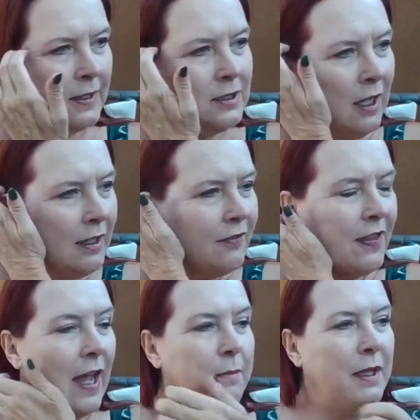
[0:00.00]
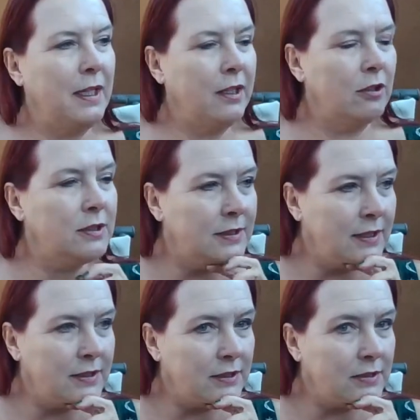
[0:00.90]
it's not even that many years
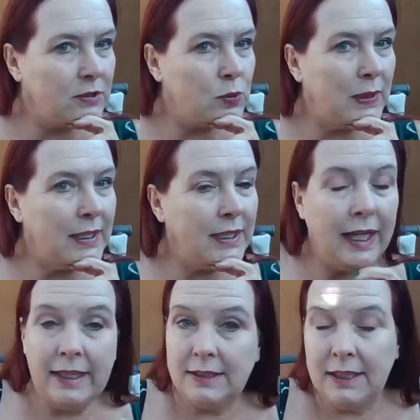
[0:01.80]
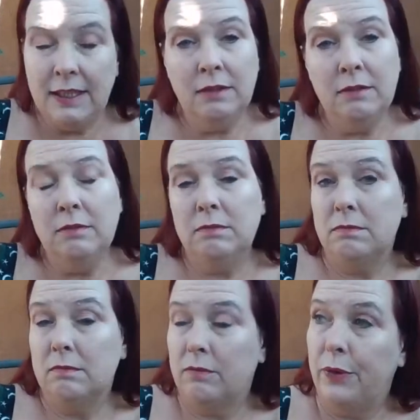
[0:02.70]
since 2018,
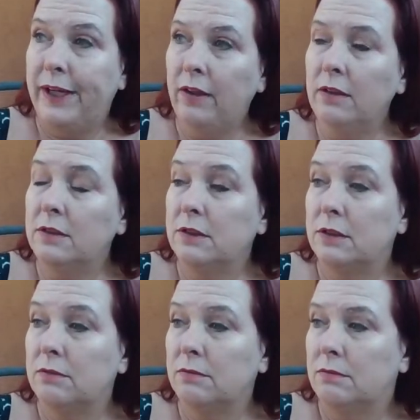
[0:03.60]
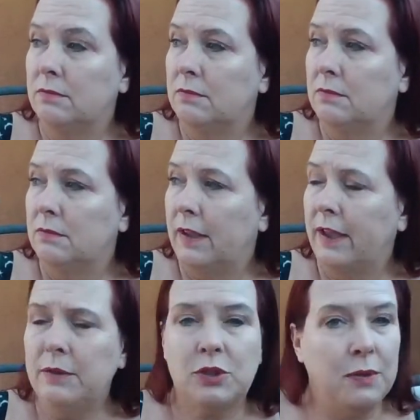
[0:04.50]
three years. I
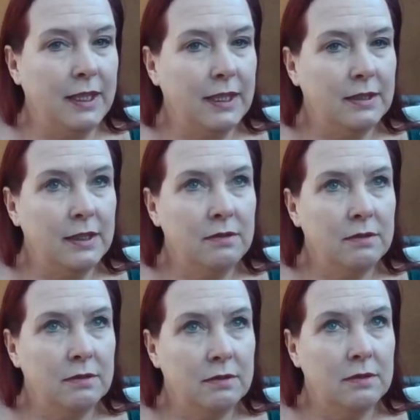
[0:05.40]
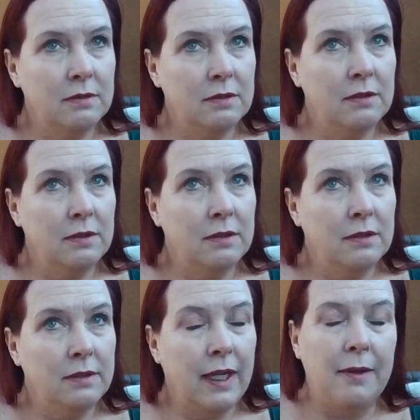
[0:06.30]
think it was 2018.
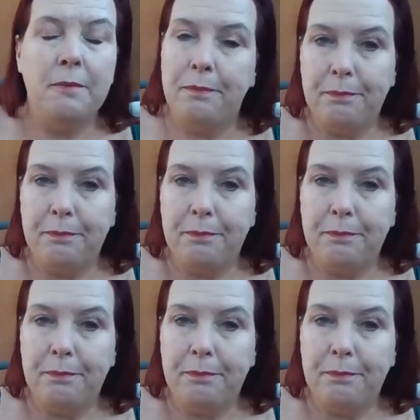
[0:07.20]
Yeah,